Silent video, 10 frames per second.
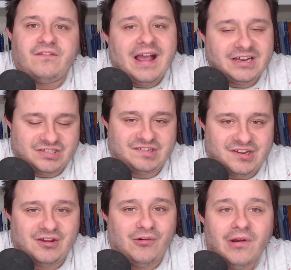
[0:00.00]
fascist
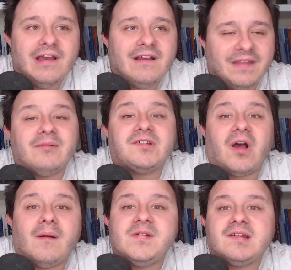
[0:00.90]
coup. That was
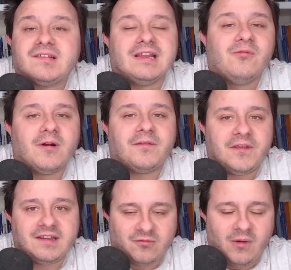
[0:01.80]
obviously worth
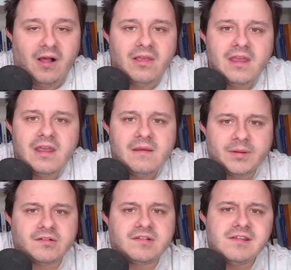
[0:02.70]
it as well.
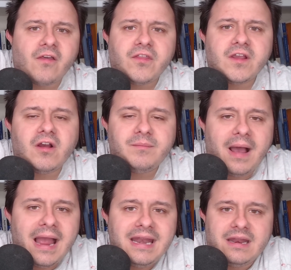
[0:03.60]
But there's nothing on
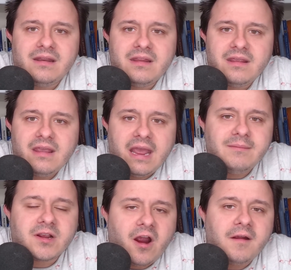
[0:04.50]
Biden. And
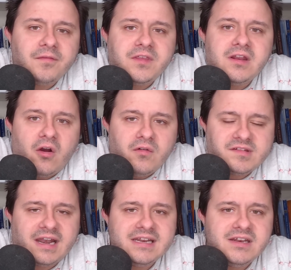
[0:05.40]
McCarthy knows
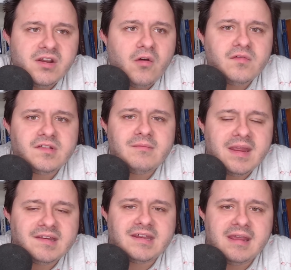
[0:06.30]
that, and he knows it
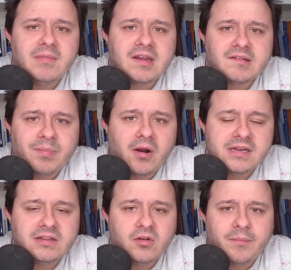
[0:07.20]
makes him and his
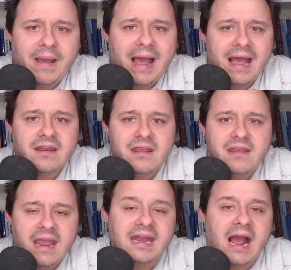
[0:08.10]
party look bad
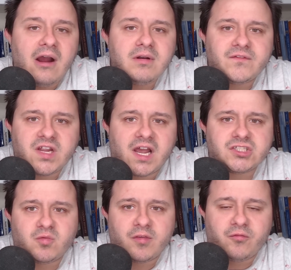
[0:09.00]
and out of
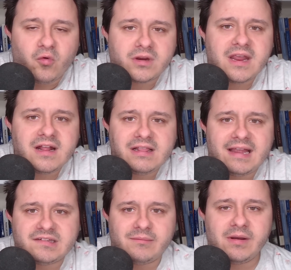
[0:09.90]
touch with working
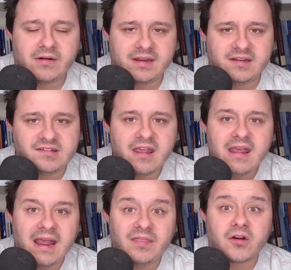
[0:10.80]
class Americans
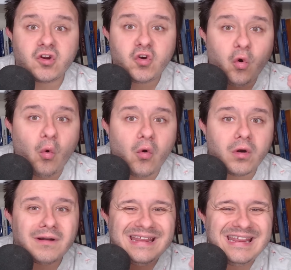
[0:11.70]
and their
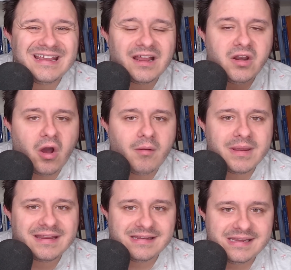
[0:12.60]
core
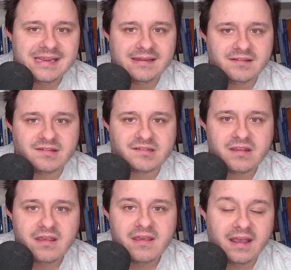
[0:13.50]
economic needs.
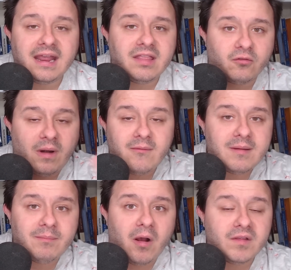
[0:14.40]
Again, the right
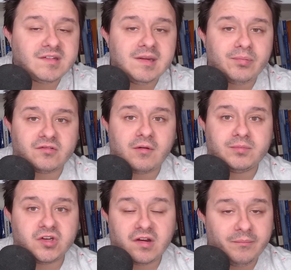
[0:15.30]
wing policy
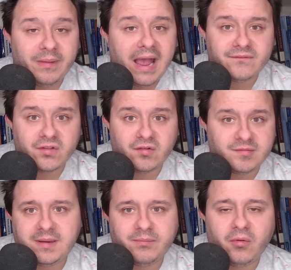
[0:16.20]
prescriptions are bad for those
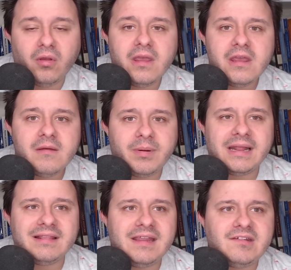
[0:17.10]
people, but
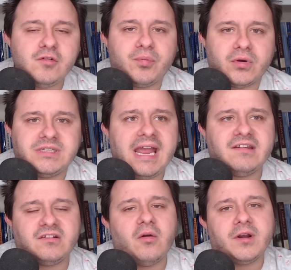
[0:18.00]
at least you
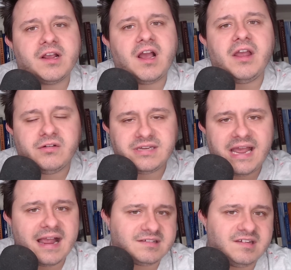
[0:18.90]
pretend, oh, we're going to cut your
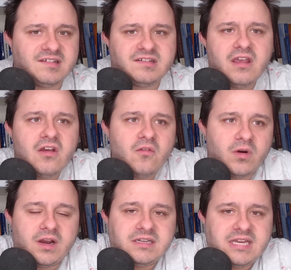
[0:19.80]
taxes, we're
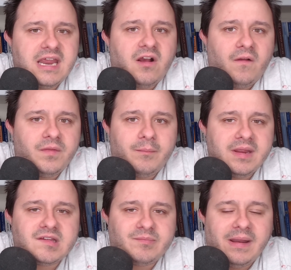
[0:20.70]
going to take on the
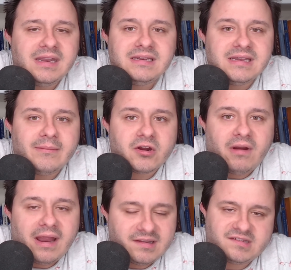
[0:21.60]
big spending
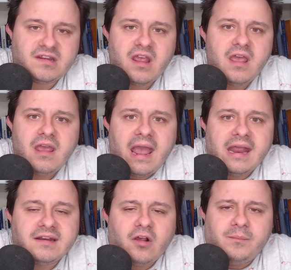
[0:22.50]
Democrats,
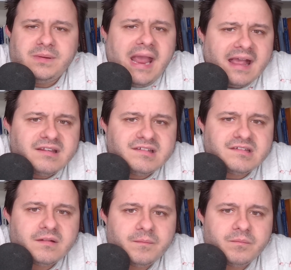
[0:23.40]
and it's all
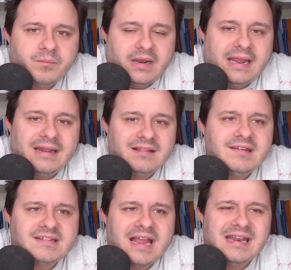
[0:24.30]
BS but at
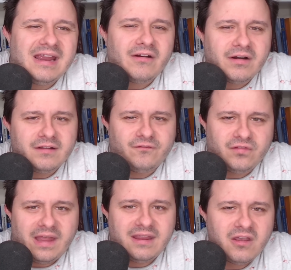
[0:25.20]
least that narrative
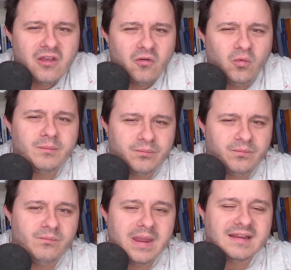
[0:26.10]
like would
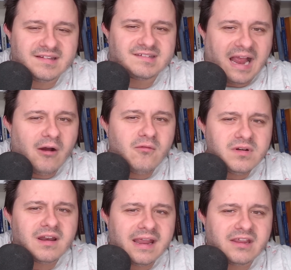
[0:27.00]
make it
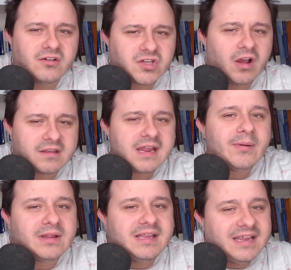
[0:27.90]
sound like you're talking
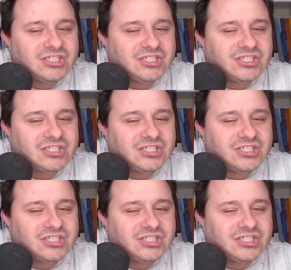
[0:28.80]
about the